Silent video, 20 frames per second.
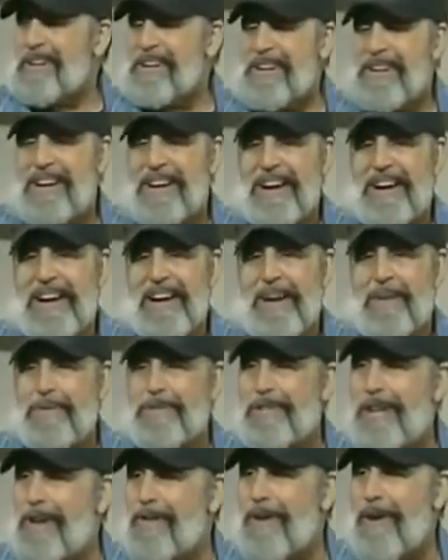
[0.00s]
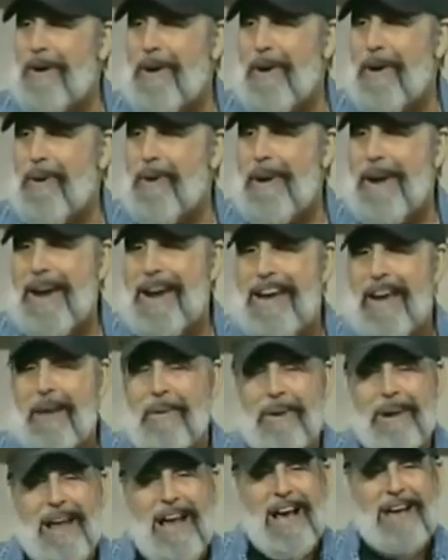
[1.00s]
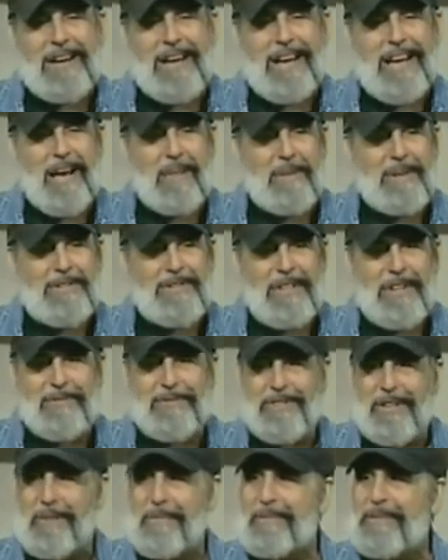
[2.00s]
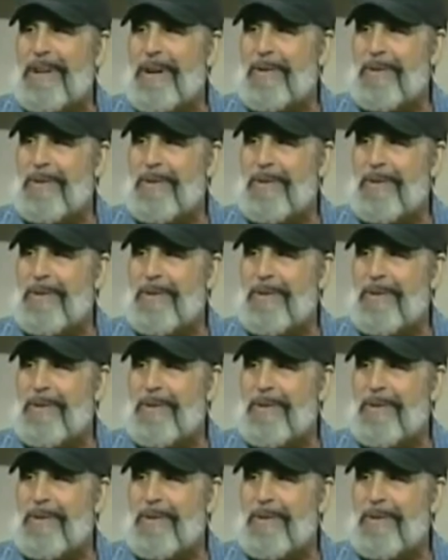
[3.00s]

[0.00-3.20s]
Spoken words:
I was there a whole week. I went out and I got myself something that